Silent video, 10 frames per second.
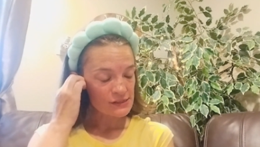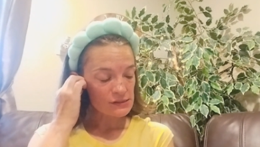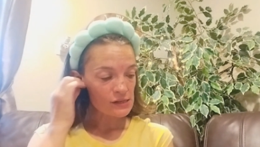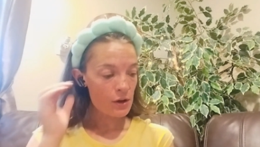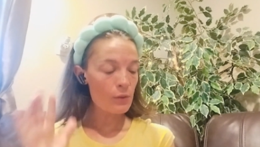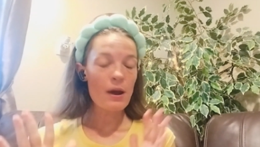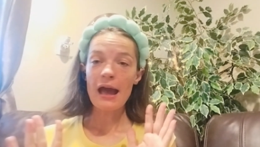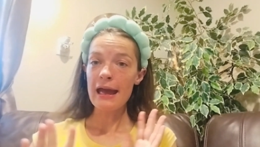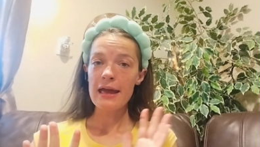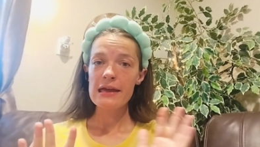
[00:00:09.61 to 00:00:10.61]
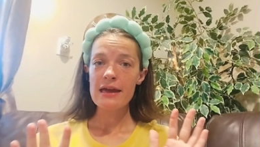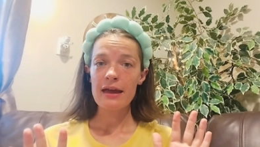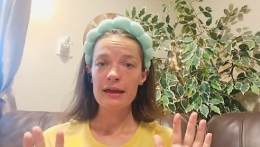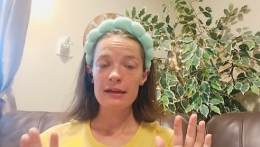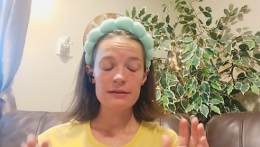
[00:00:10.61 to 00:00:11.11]
So I
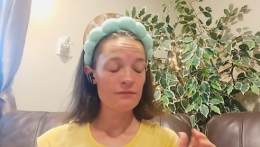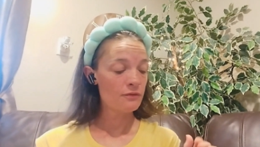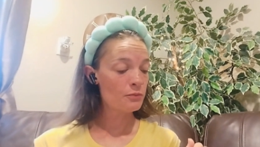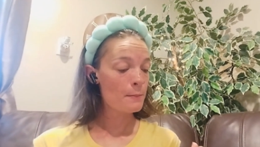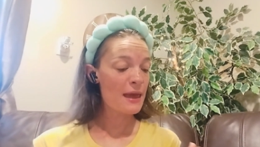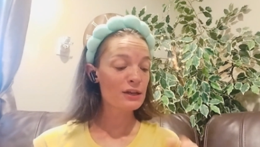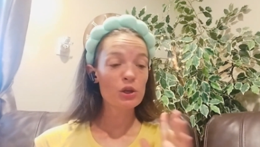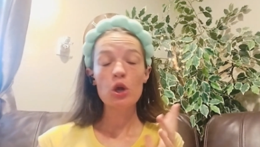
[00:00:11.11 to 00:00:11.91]
had been